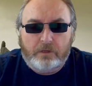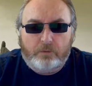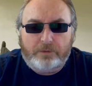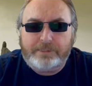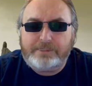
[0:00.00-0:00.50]

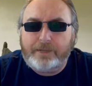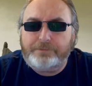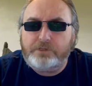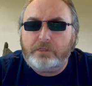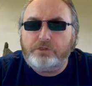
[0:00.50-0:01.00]
When the
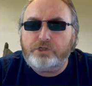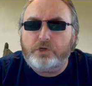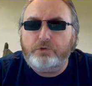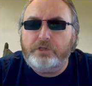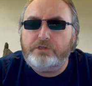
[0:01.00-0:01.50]
stepson
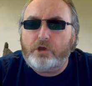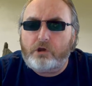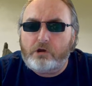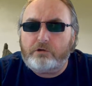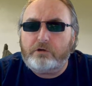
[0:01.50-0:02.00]
showed his
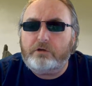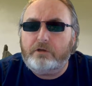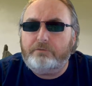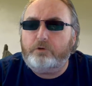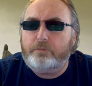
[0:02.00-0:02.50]
horror
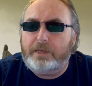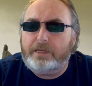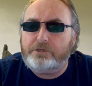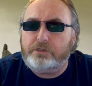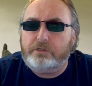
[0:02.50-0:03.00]
of her
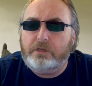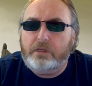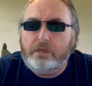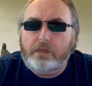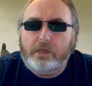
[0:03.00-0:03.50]
passion,
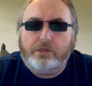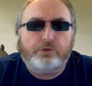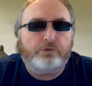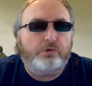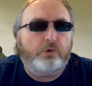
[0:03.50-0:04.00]

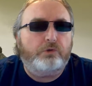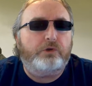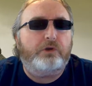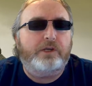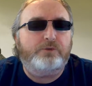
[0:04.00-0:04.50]
Eochaid told
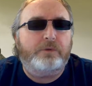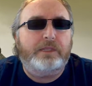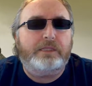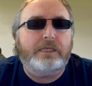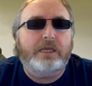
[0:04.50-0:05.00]
her husband
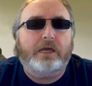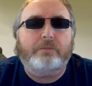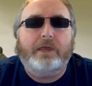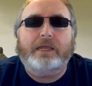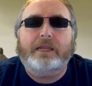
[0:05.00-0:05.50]
that the
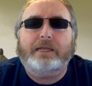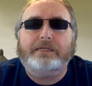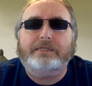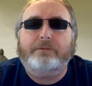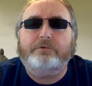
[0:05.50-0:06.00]
young man had
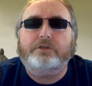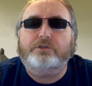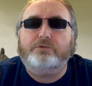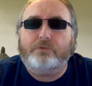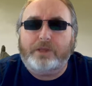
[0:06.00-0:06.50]

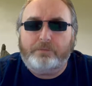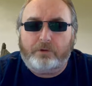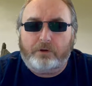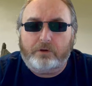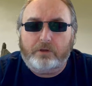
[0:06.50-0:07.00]
attempted to rape
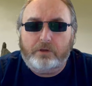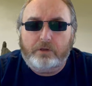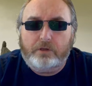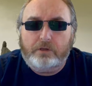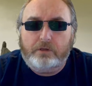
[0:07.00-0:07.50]
her.
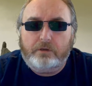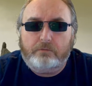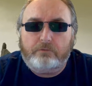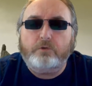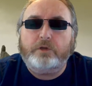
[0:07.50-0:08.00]

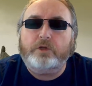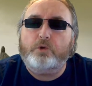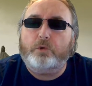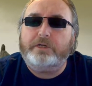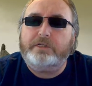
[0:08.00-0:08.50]
Ronan
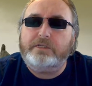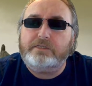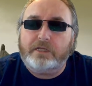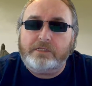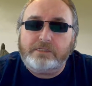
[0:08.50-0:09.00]
ordered
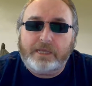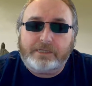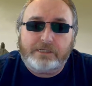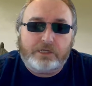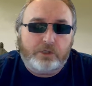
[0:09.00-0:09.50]
his son's
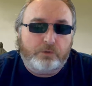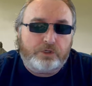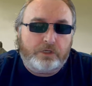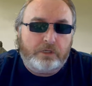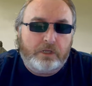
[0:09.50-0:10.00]

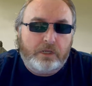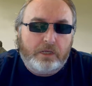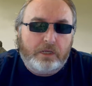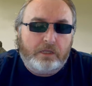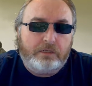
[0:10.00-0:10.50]
execution
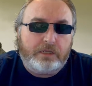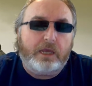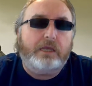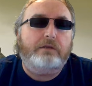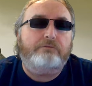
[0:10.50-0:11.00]
and
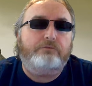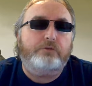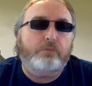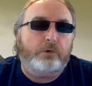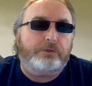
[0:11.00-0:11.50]
died of
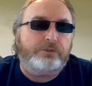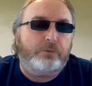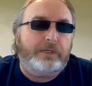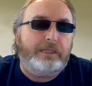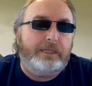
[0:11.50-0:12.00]
remorse
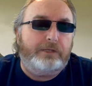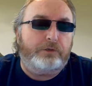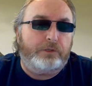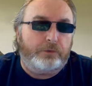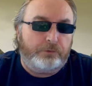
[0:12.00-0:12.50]
when he
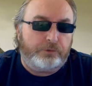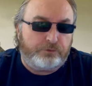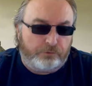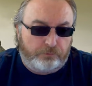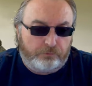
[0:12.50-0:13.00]
later learned the
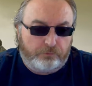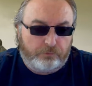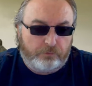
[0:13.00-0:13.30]
truth.